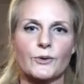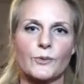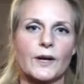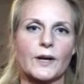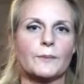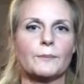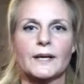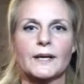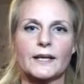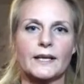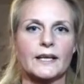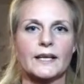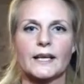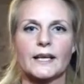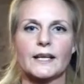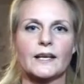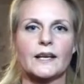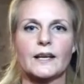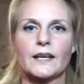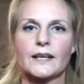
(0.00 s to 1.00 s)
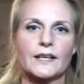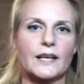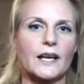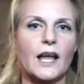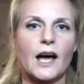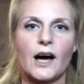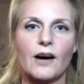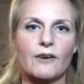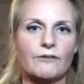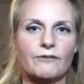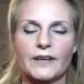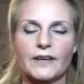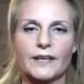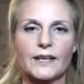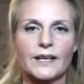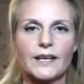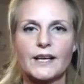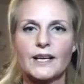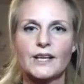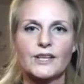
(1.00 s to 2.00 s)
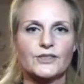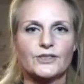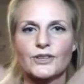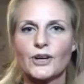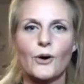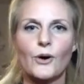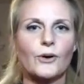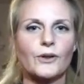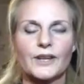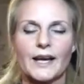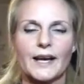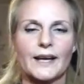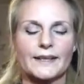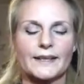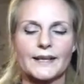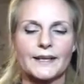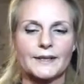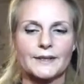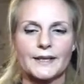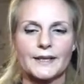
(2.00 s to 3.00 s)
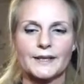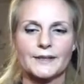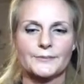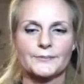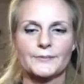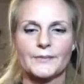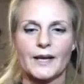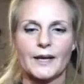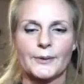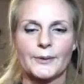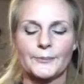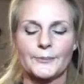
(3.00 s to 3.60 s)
one meaning in love, and all that. And